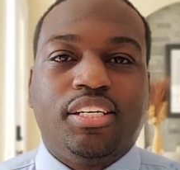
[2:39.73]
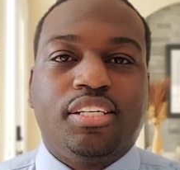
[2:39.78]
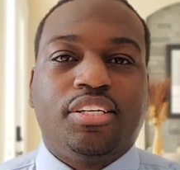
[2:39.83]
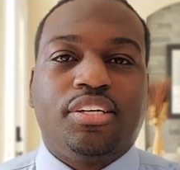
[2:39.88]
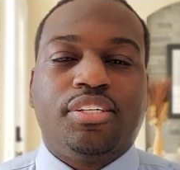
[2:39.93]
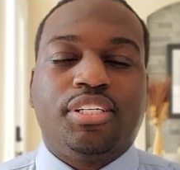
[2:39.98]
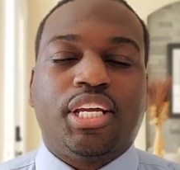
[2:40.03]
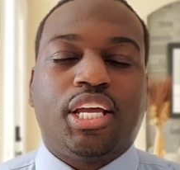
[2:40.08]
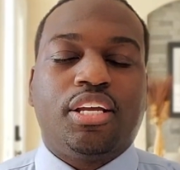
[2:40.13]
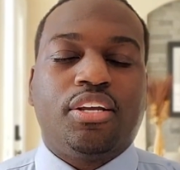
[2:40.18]

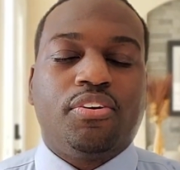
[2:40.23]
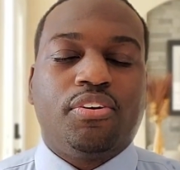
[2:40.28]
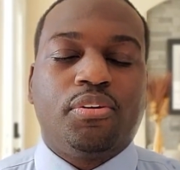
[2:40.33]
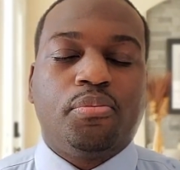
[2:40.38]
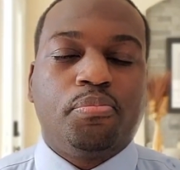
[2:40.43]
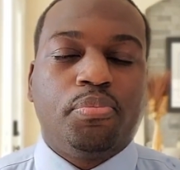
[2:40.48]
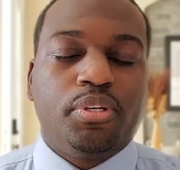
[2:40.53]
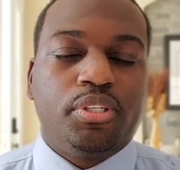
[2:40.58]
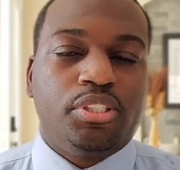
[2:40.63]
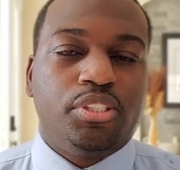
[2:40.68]
They're not going
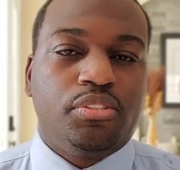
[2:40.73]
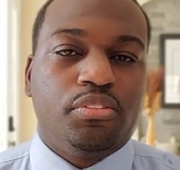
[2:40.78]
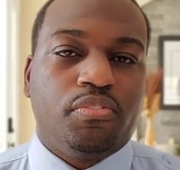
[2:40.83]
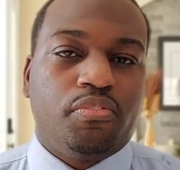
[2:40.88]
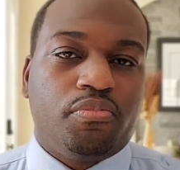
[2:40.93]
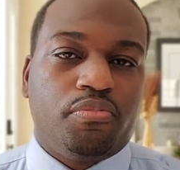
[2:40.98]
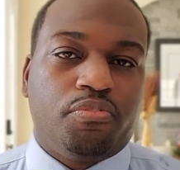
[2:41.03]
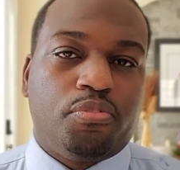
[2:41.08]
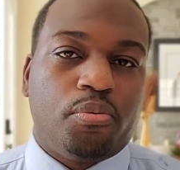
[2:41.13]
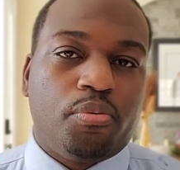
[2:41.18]
to push
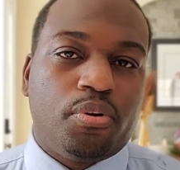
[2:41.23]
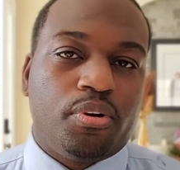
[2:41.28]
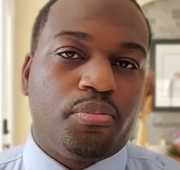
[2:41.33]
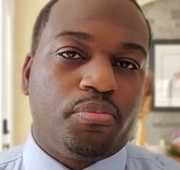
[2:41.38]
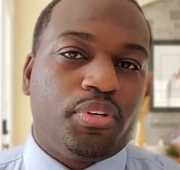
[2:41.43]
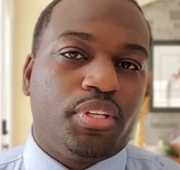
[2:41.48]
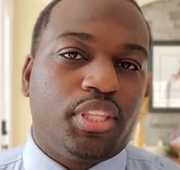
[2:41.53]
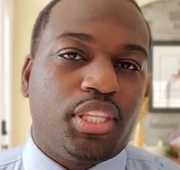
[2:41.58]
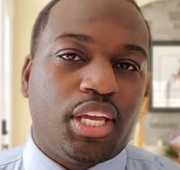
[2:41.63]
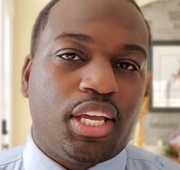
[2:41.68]
forward
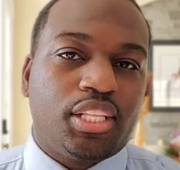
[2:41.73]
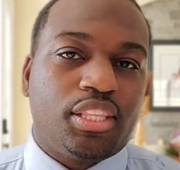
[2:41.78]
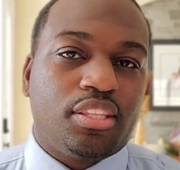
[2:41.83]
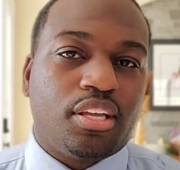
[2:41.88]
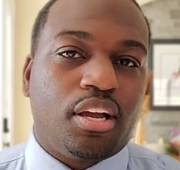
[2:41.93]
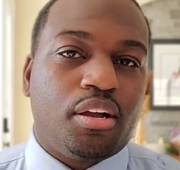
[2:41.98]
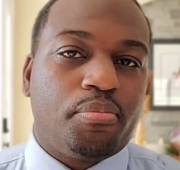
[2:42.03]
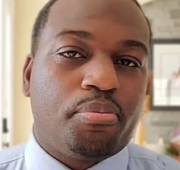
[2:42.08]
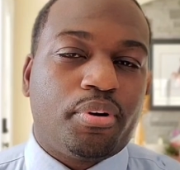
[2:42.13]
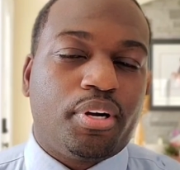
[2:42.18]
with that
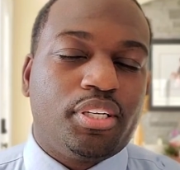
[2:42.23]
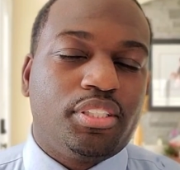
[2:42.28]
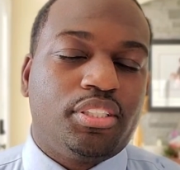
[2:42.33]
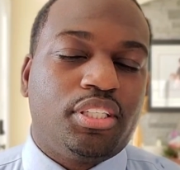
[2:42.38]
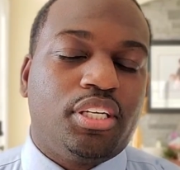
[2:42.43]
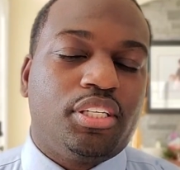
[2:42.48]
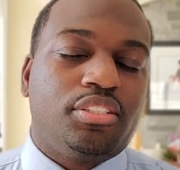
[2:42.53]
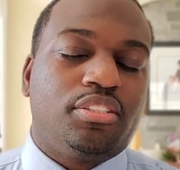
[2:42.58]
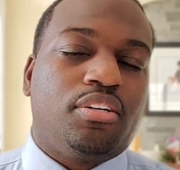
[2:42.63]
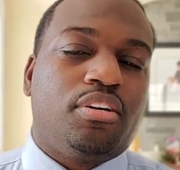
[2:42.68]
thought
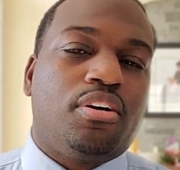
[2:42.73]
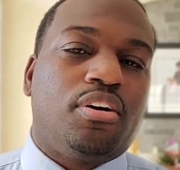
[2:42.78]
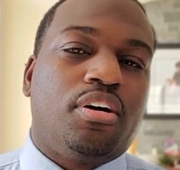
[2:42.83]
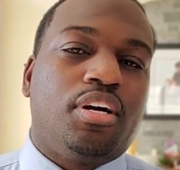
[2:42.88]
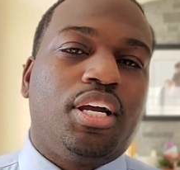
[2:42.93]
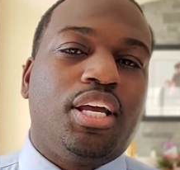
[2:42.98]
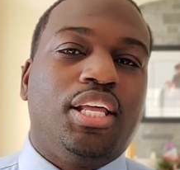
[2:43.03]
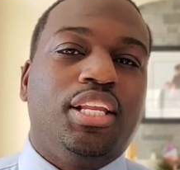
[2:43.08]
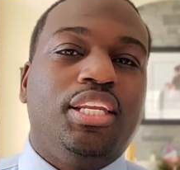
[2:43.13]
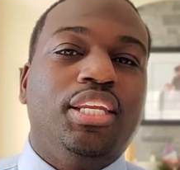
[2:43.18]
process,
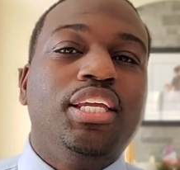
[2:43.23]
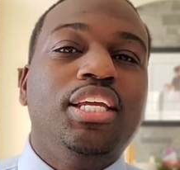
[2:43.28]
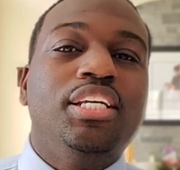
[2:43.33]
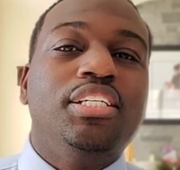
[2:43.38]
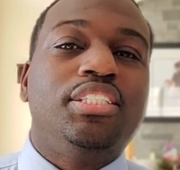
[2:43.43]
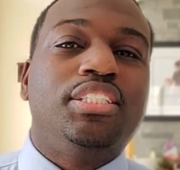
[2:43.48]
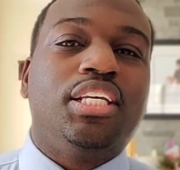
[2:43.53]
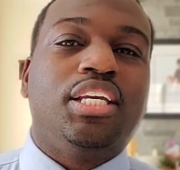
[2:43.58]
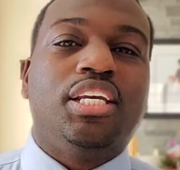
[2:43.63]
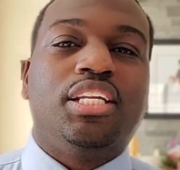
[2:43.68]
or at
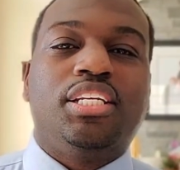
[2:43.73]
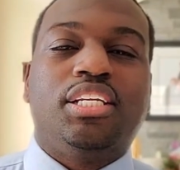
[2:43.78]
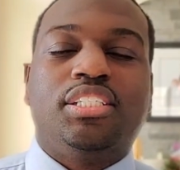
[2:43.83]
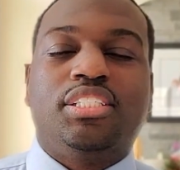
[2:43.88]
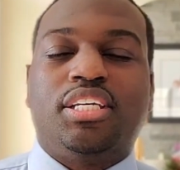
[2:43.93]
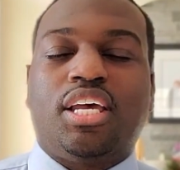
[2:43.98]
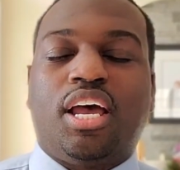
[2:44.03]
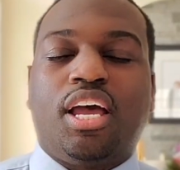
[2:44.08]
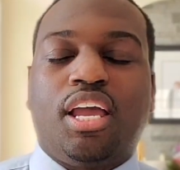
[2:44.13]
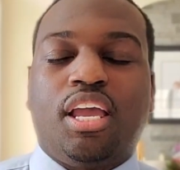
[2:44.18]
least in the
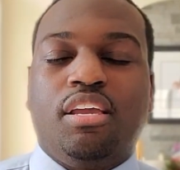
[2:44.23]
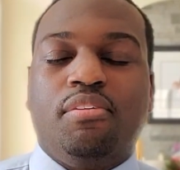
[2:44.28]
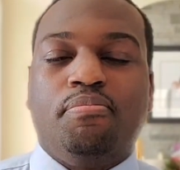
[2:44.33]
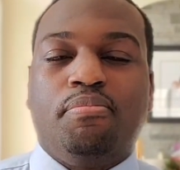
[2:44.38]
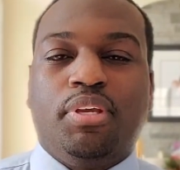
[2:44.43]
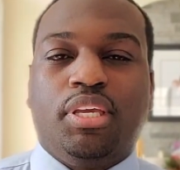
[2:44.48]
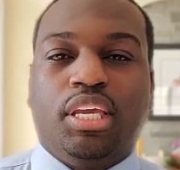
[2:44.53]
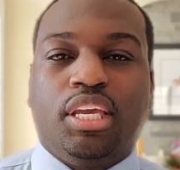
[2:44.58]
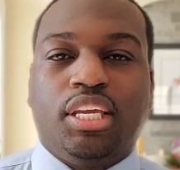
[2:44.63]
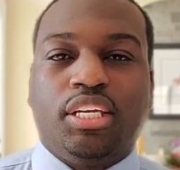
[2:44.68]
time
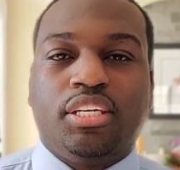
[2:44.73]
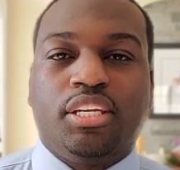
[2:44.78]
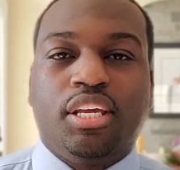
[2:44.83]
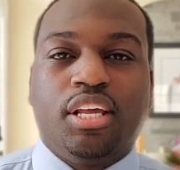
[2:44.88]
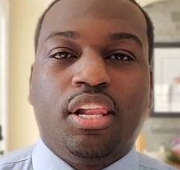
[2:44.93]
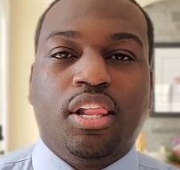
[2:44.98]
being.